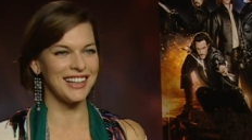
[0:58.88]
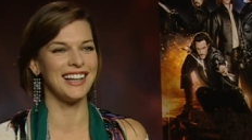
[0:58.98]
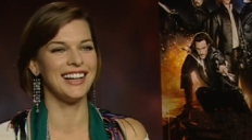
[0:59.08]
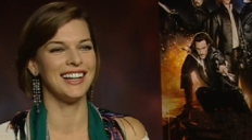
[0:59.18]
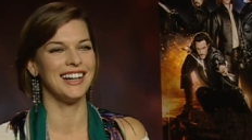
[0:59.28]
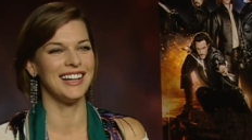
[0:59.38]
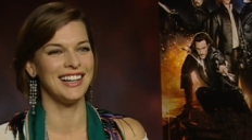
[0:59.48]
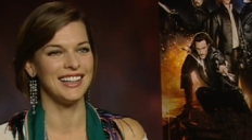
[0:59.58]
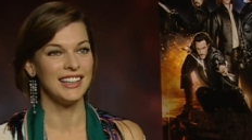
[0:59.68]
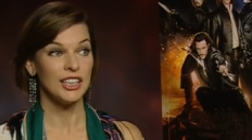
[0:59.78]
I
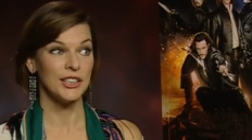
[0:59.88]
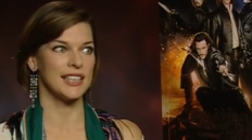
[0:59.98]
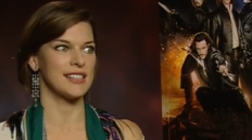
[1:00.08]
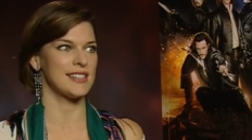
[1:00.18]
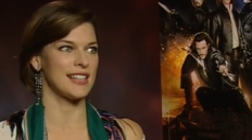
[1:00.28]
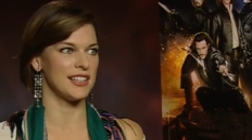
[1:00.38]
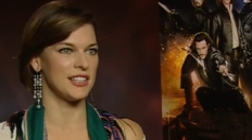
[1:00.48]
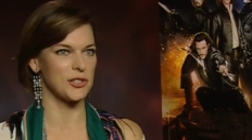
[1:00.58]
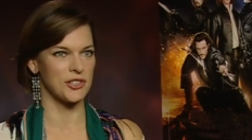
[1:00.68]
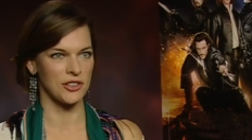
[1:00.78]
guess 10
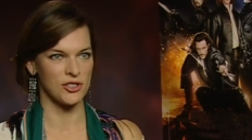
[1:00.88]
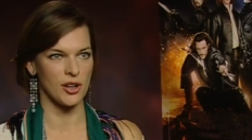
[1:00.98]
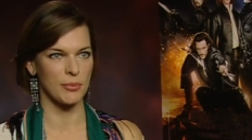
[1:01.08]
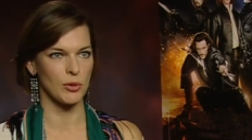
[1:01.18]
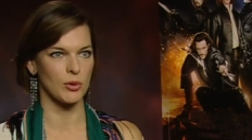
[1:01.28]
years in the zombie